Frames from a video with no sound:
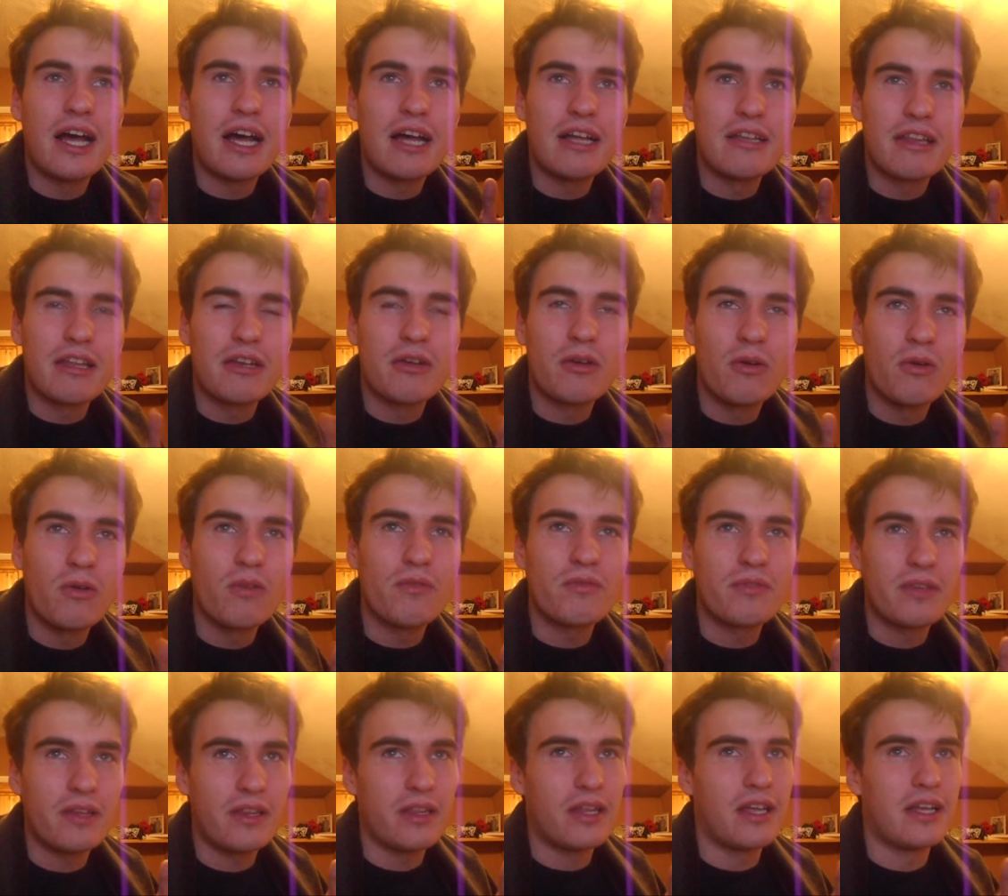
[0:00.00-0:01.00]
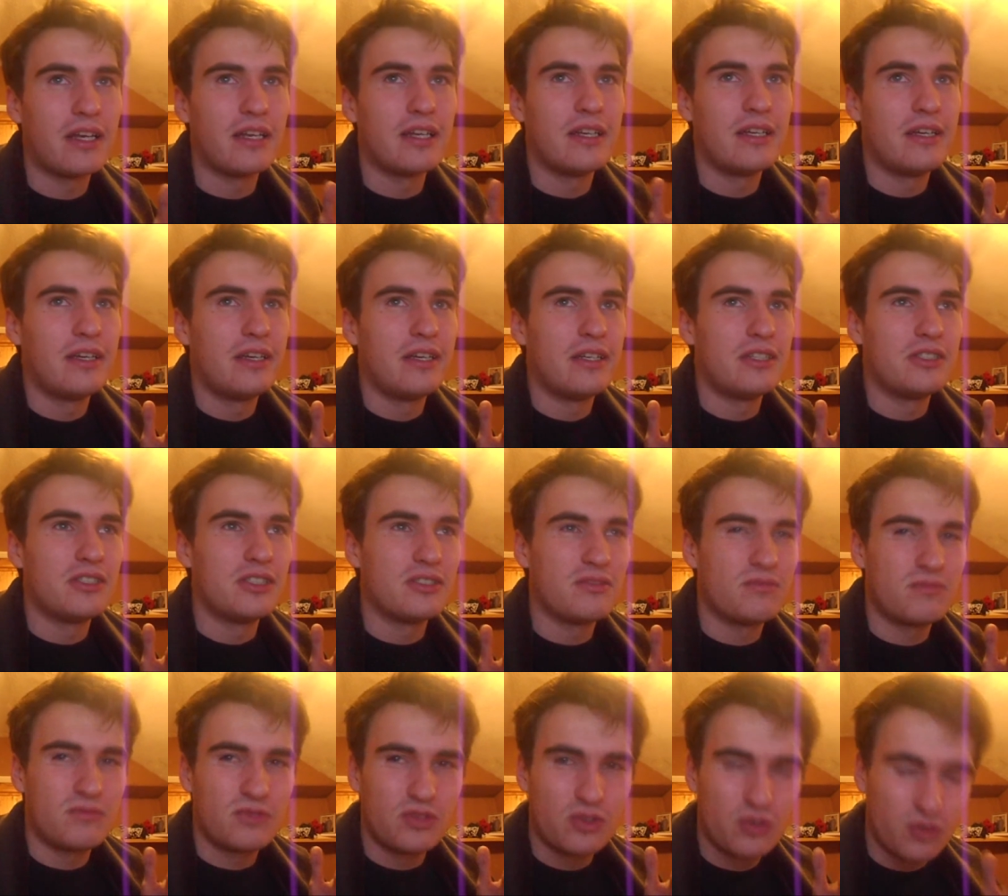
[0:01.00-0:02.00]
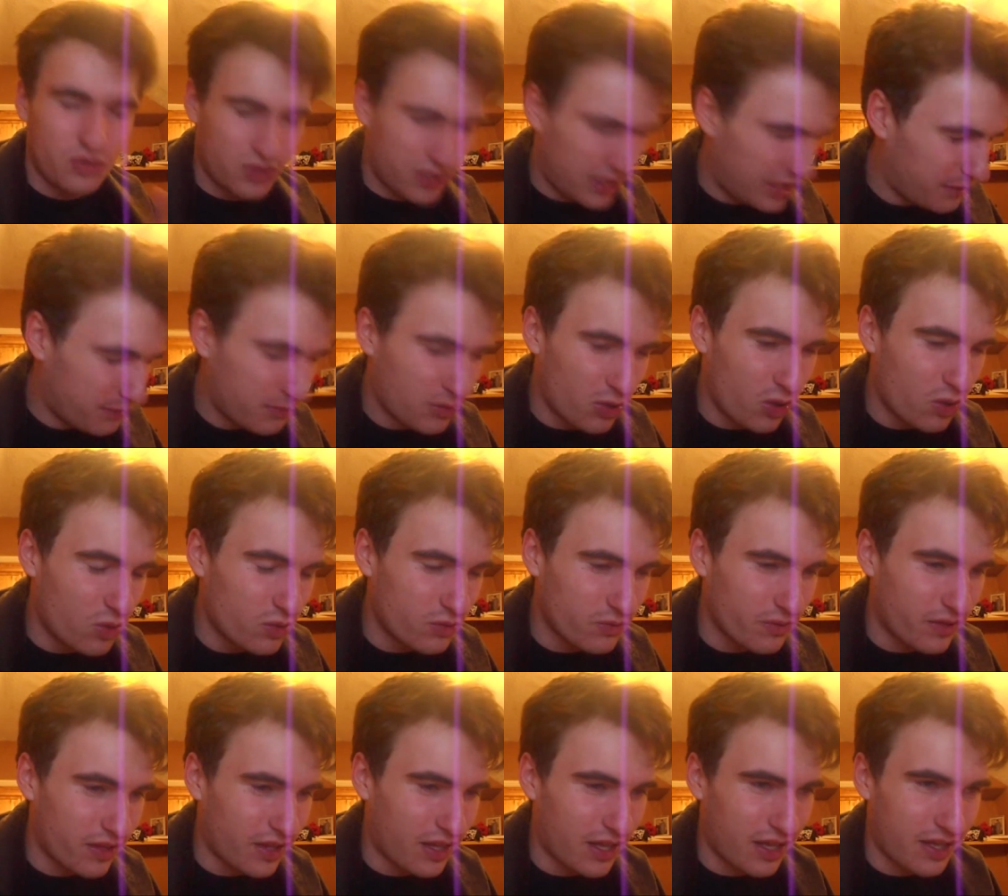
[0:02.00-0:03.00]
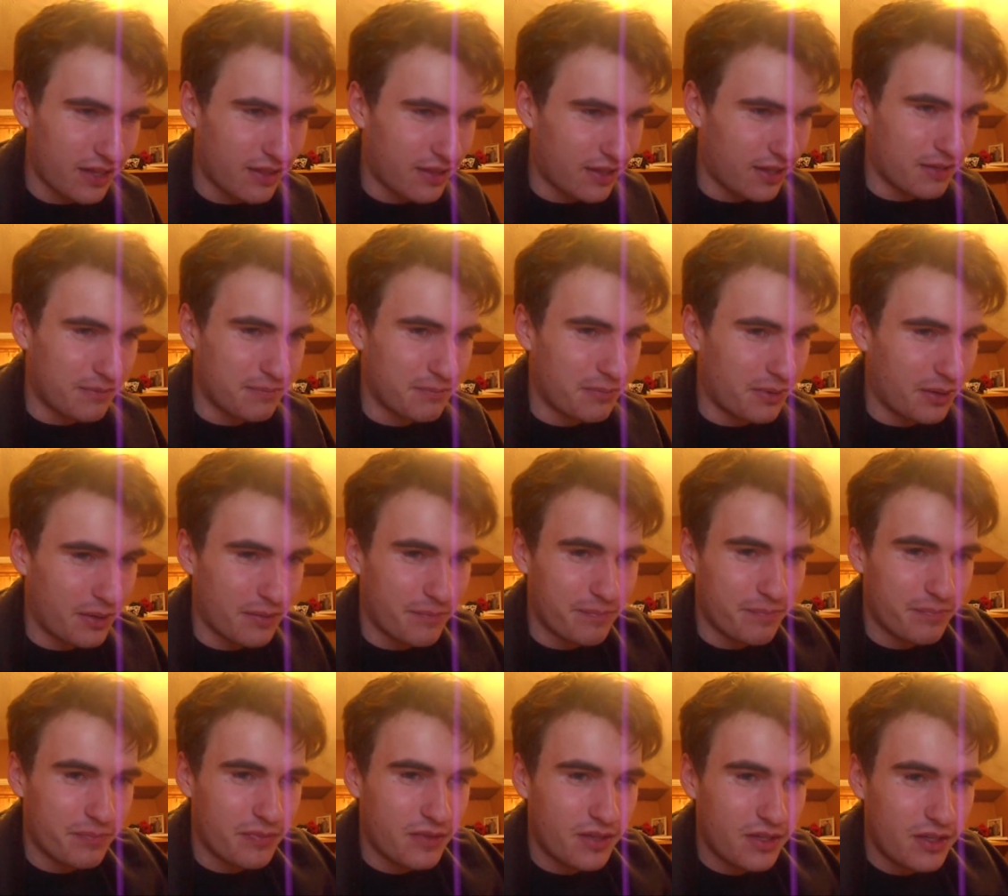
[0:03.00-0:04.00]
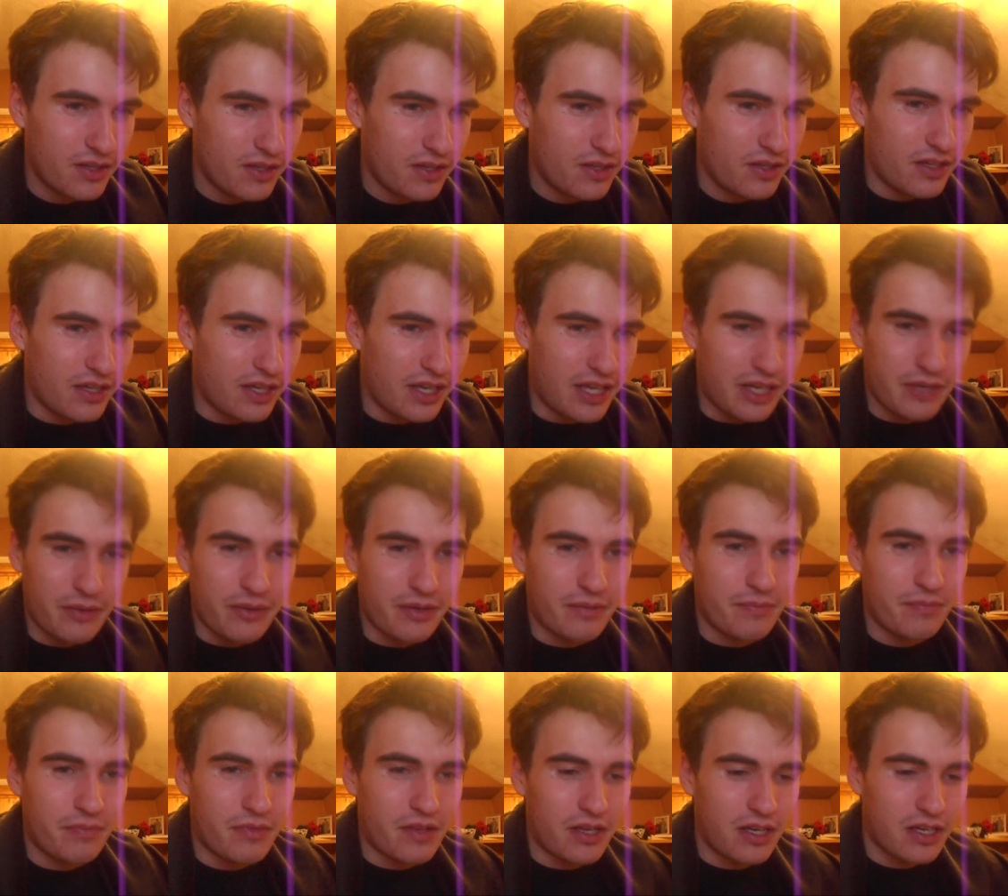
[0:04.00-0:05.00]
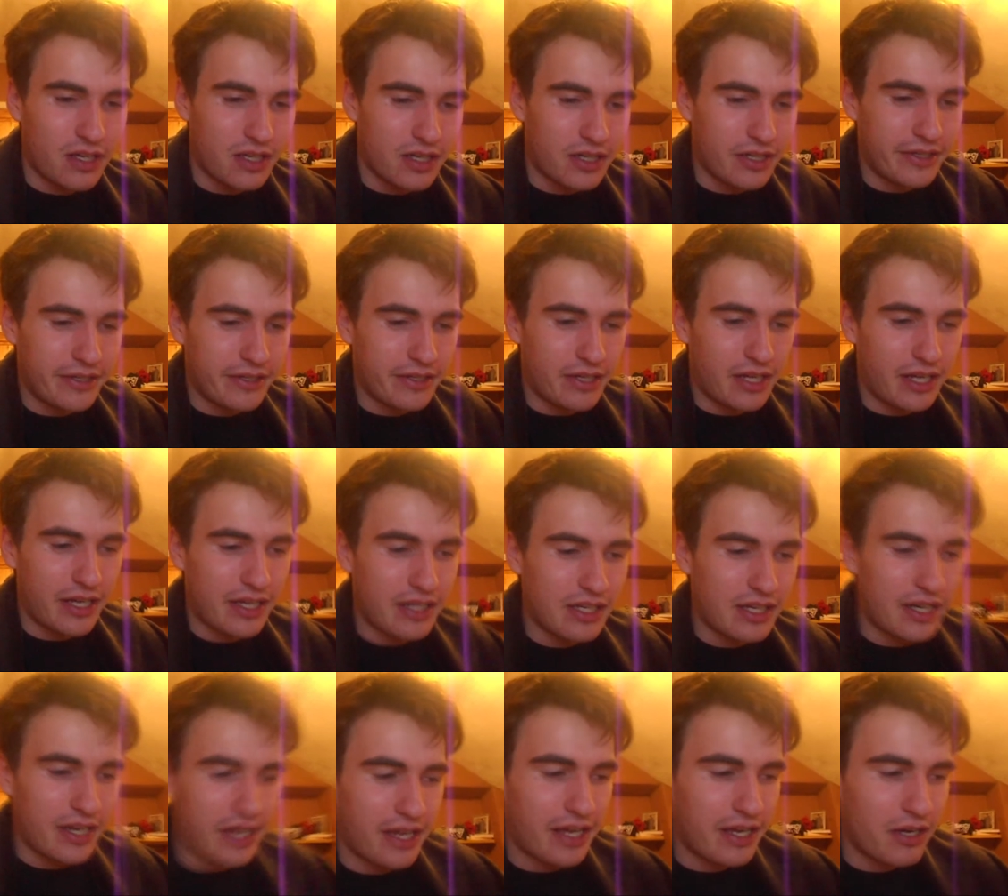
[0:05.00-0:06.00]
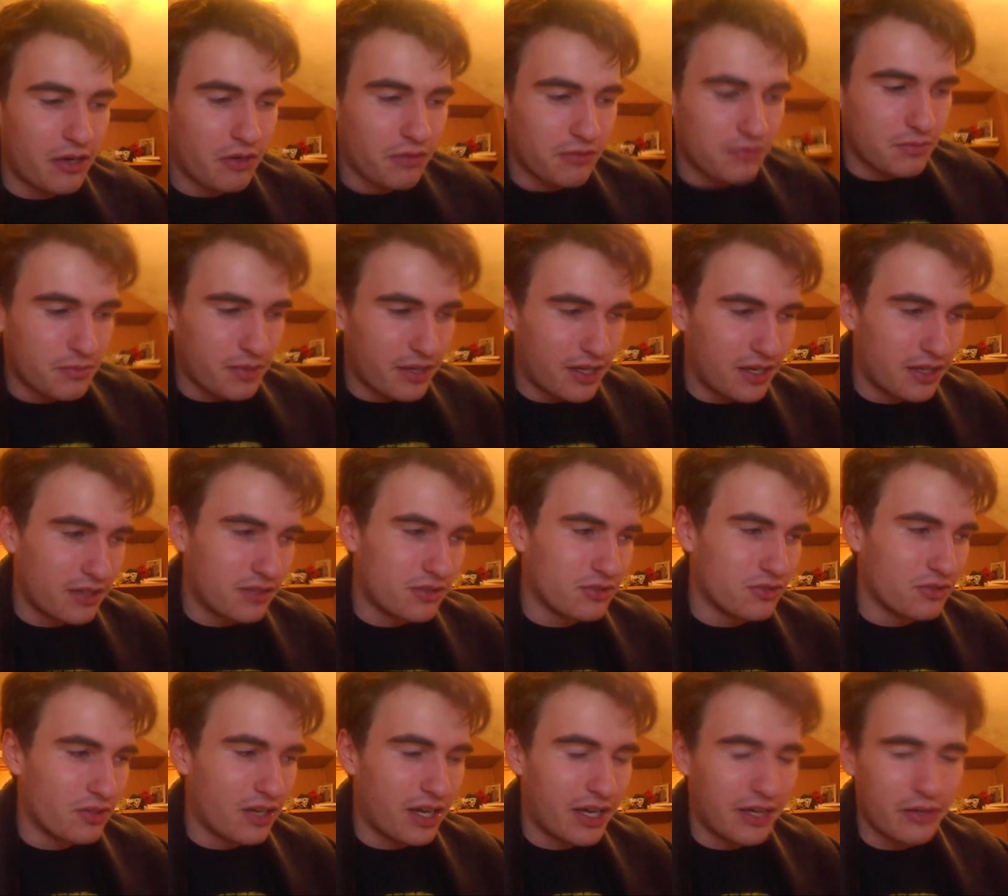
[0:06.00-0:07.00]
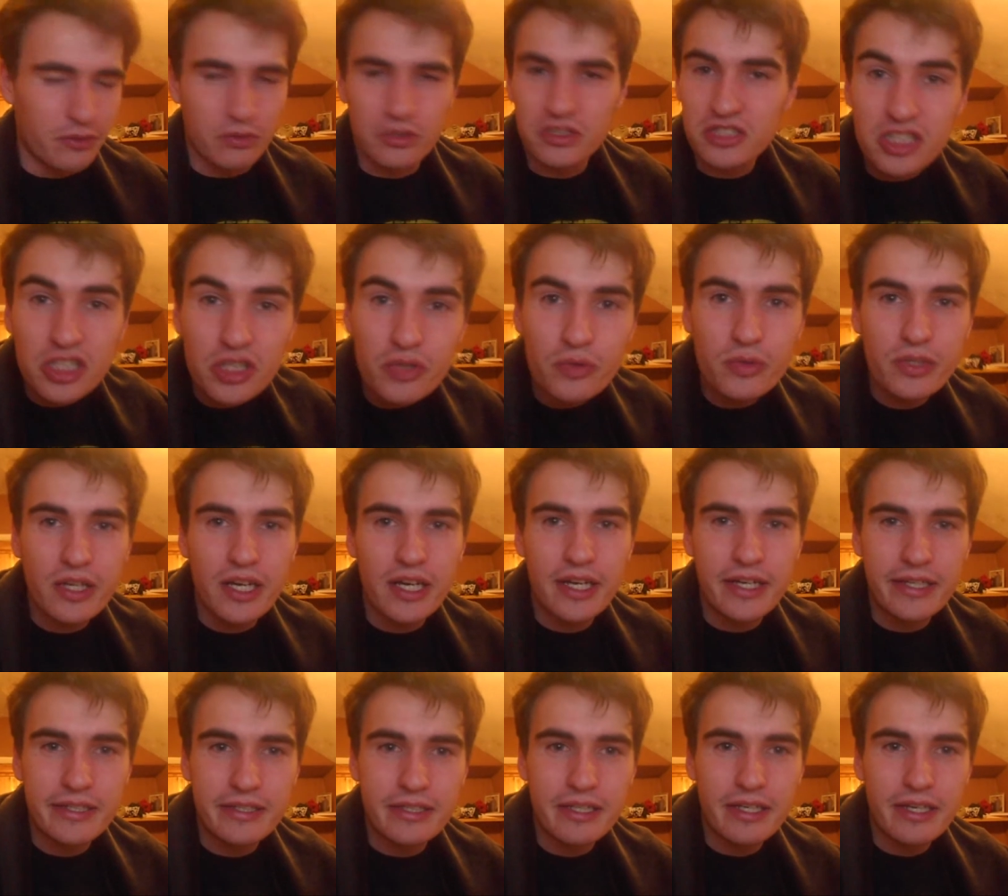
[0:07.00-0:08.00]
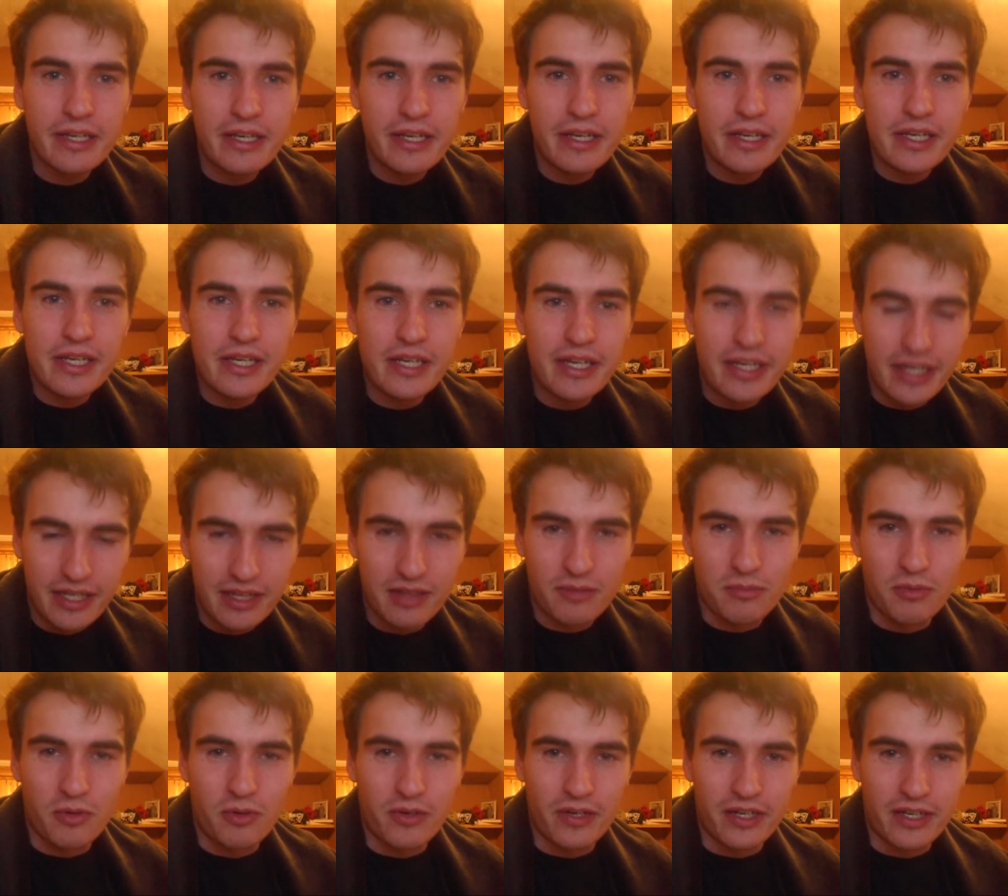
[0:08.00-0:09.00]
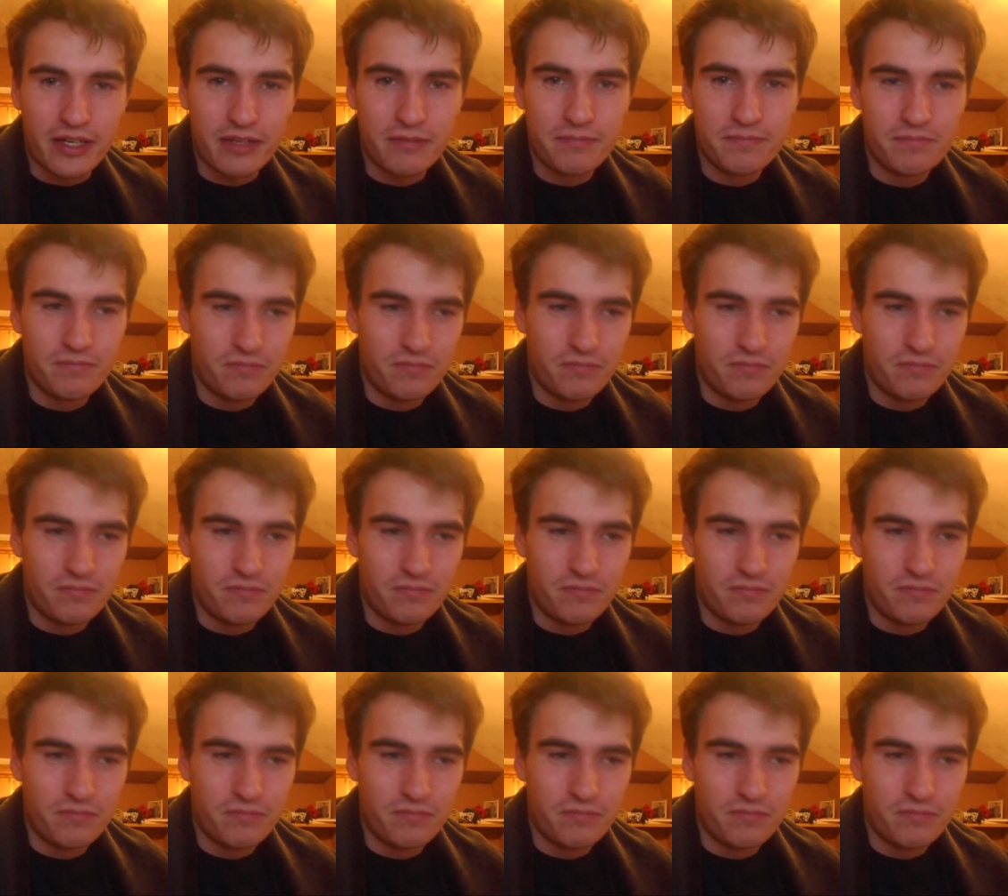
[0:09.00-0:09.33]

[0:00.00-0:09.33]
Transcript: and then hopefully then to keep going with that then. But anyway, I'm going to head off to bed, so I will see you guys in the morning.